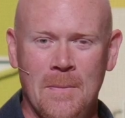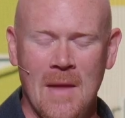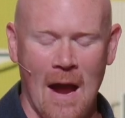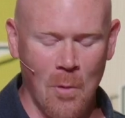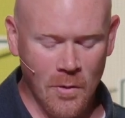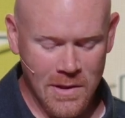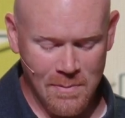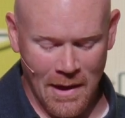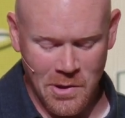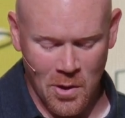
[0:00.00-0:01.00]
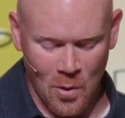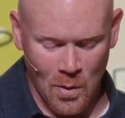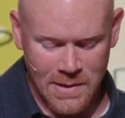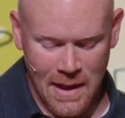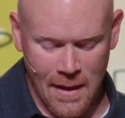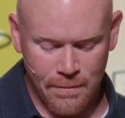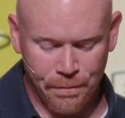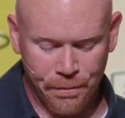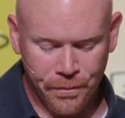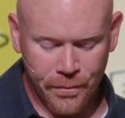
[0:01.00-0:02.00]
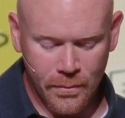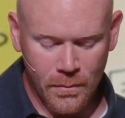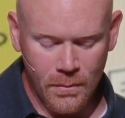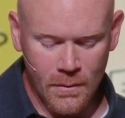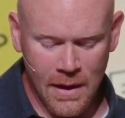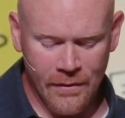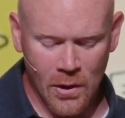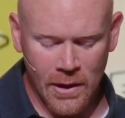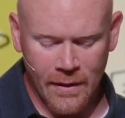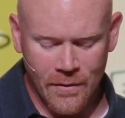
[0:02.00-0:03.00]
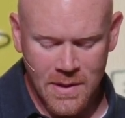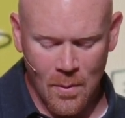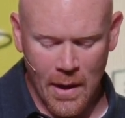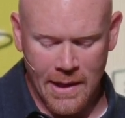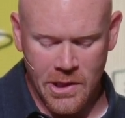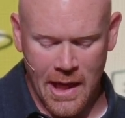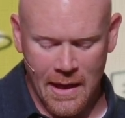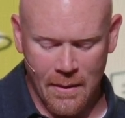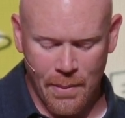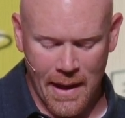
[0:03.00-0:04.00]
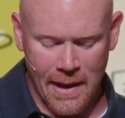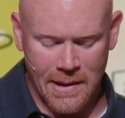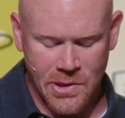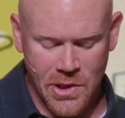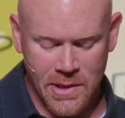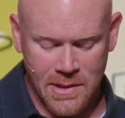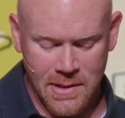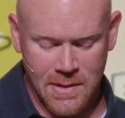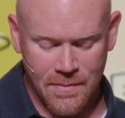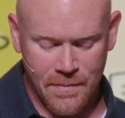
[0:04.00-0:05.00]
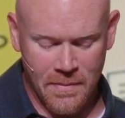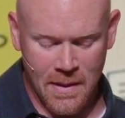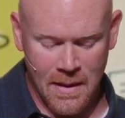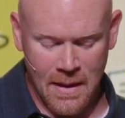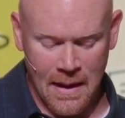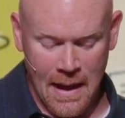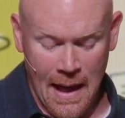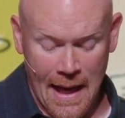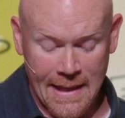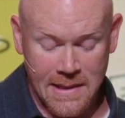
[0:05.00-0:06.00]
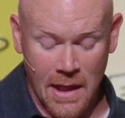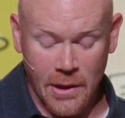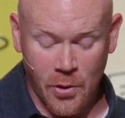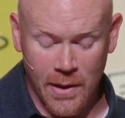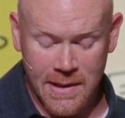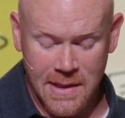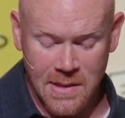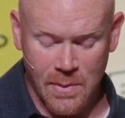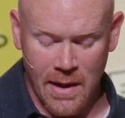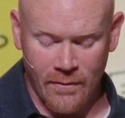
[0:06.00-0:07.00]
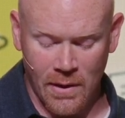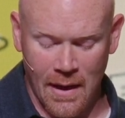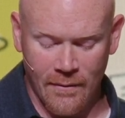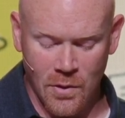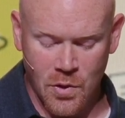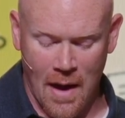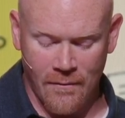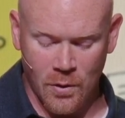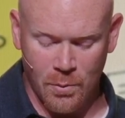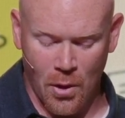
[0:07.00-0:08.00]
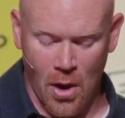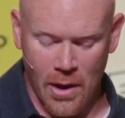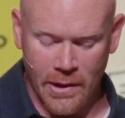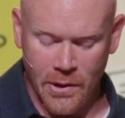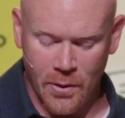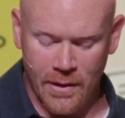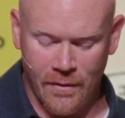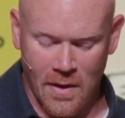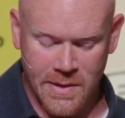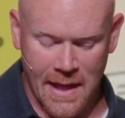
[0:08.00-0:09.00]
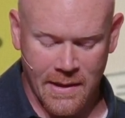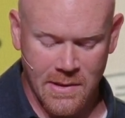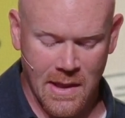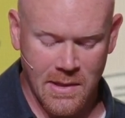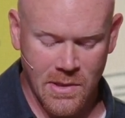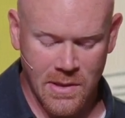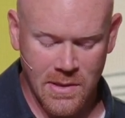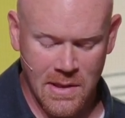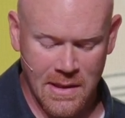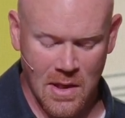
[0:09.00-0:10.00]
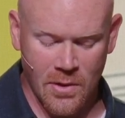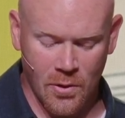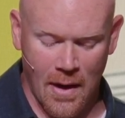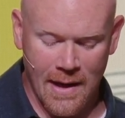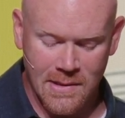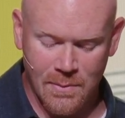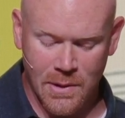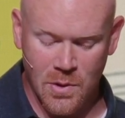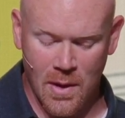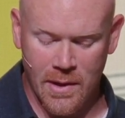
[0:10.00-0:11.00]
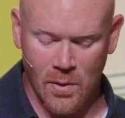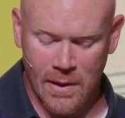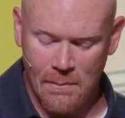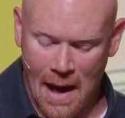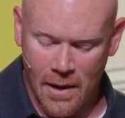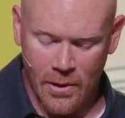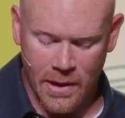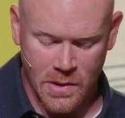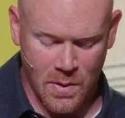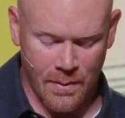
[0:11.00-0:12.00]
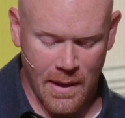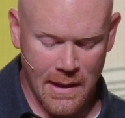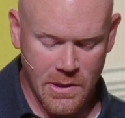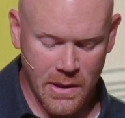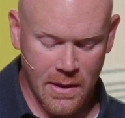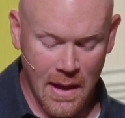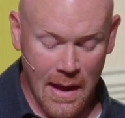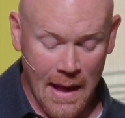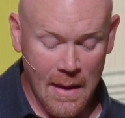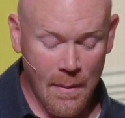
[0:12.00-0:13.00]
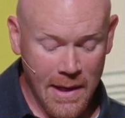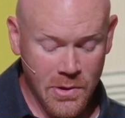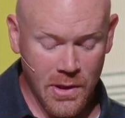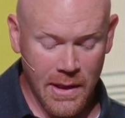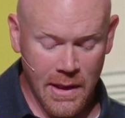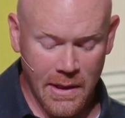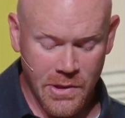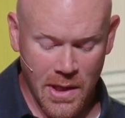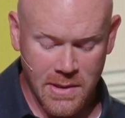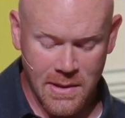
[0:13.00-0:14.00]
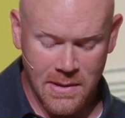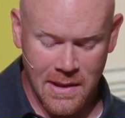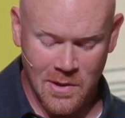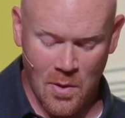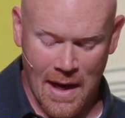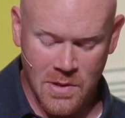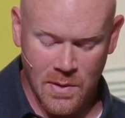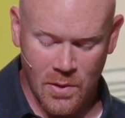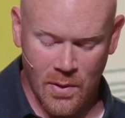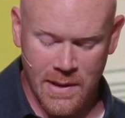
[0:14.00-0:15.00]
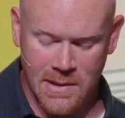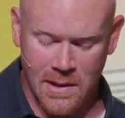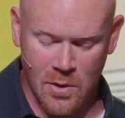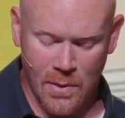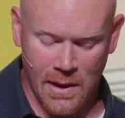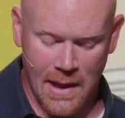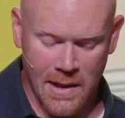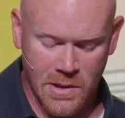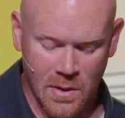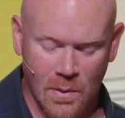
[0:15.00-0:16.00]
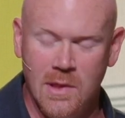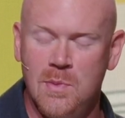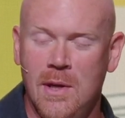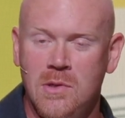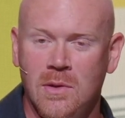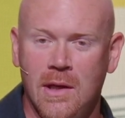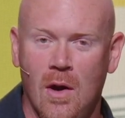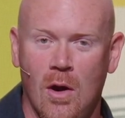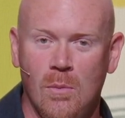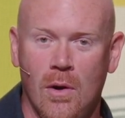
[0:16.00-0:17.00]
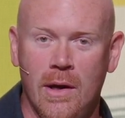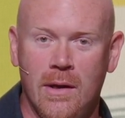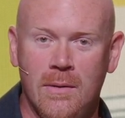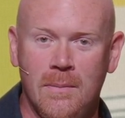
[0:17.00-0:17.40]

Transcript: I wrote this in my journal one time. If you're looking for someone educated in pain, it's Jesus. He studied criticism at every level, traveled abroad, enduring false accusations. His undergrad is in betrayal. He minored in discrimination. He majored in injustice. His graduate degree is in humiliation with a specialty in heartbreak.